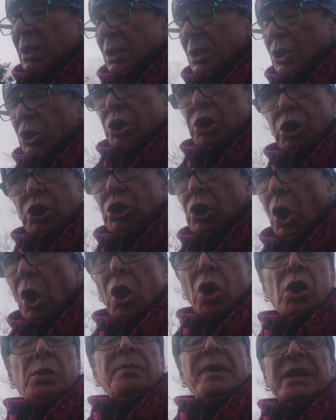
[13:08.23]

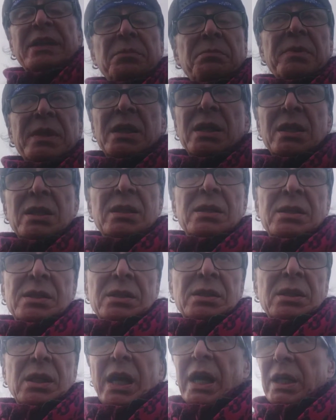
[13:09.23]
storm at me.
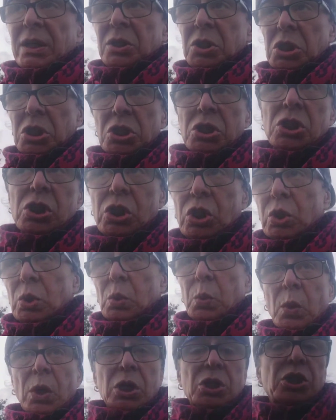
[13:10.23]
Like, you should
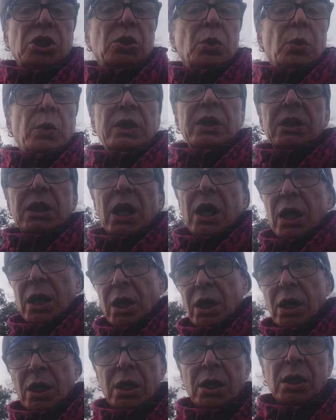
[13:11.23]
watch the
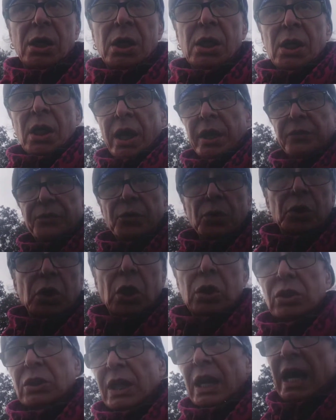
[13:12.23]
video if you
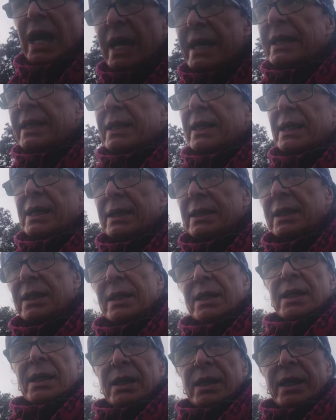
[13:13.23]
don't like it.
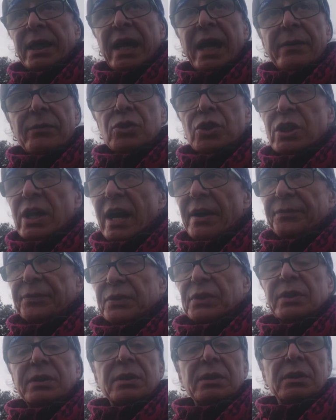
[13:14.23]
And I was
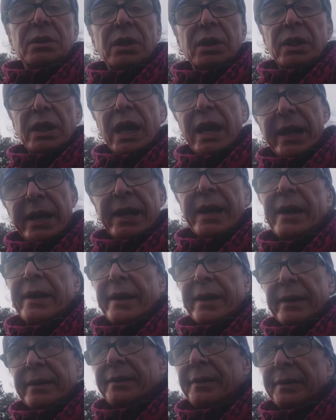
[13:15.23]
after...
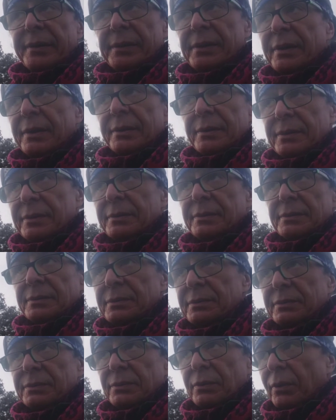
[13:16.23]

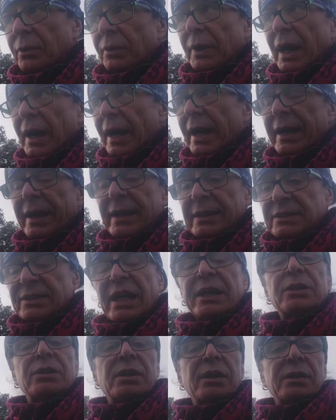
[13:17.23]
I
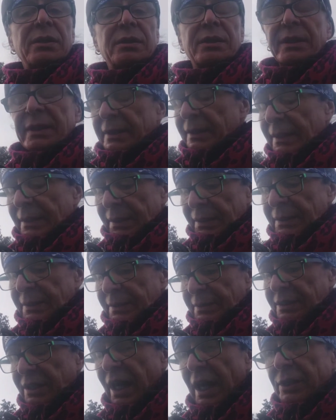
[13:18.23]

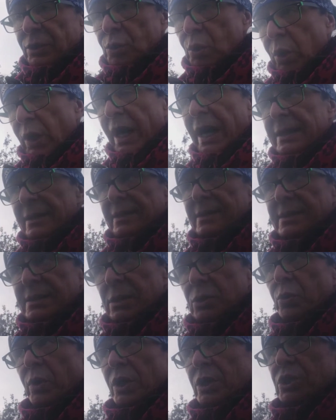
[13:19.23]
tried to handle the
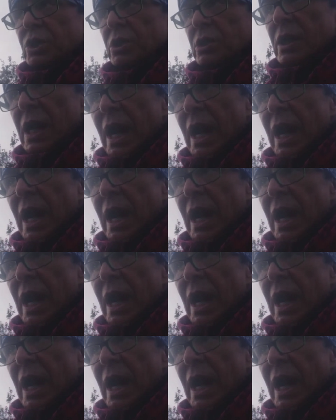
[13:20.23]
situation